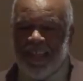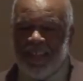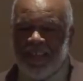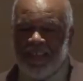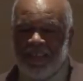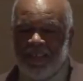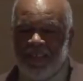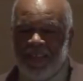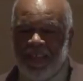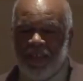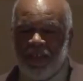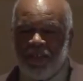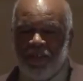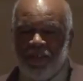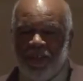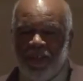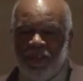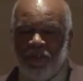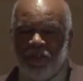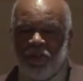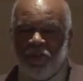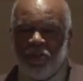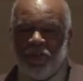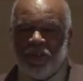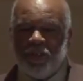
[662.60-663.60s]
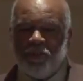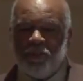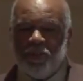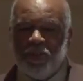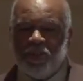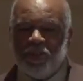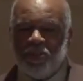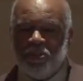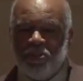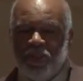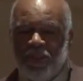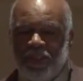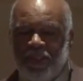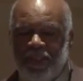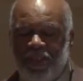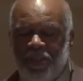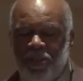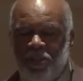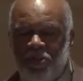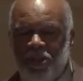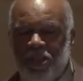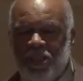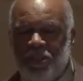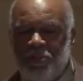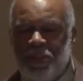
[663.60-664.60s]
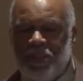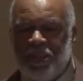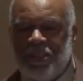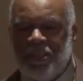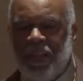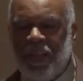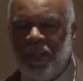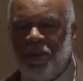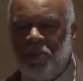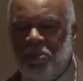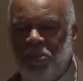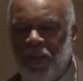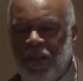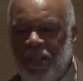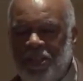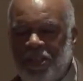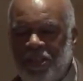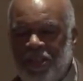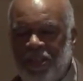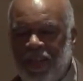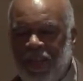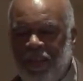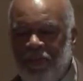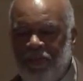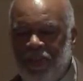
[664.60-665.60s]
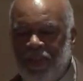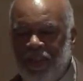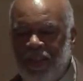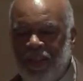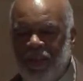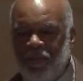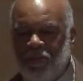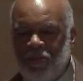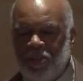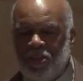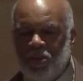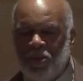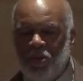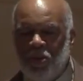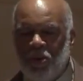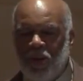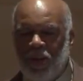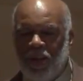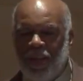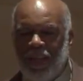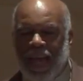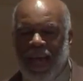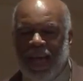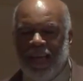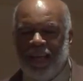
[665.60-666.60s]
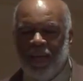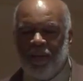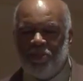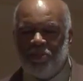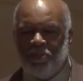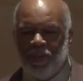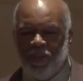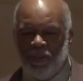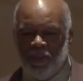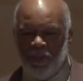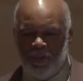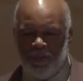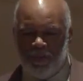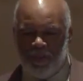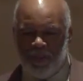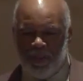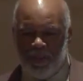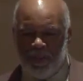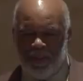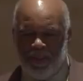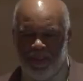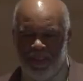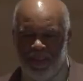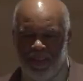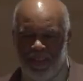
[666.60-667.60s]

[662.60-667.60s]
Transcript: their Christmas celebration every year was called Light Up Louisville.